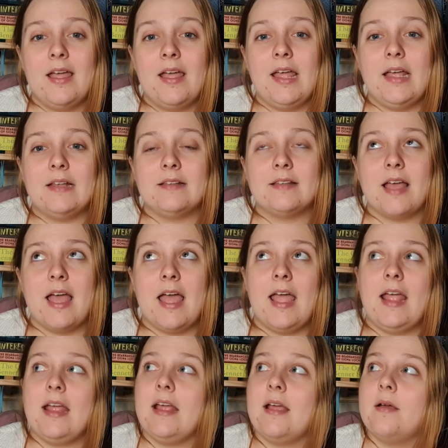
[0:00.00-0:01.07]
is
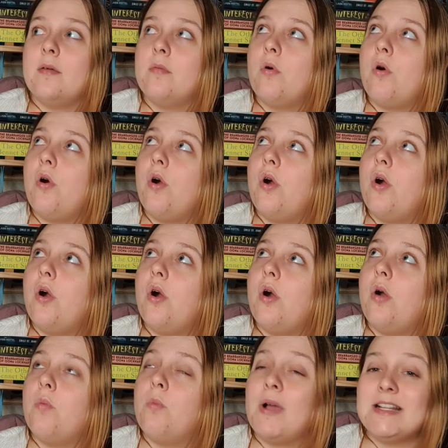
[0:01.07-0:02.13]
a
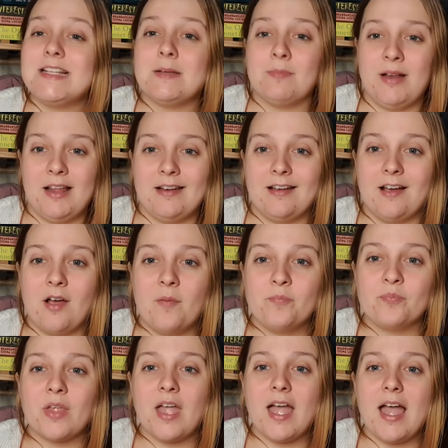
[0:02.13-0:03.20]
wedding planner,
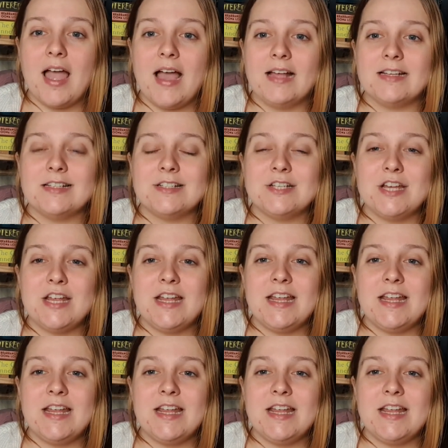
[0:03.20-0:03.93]
and she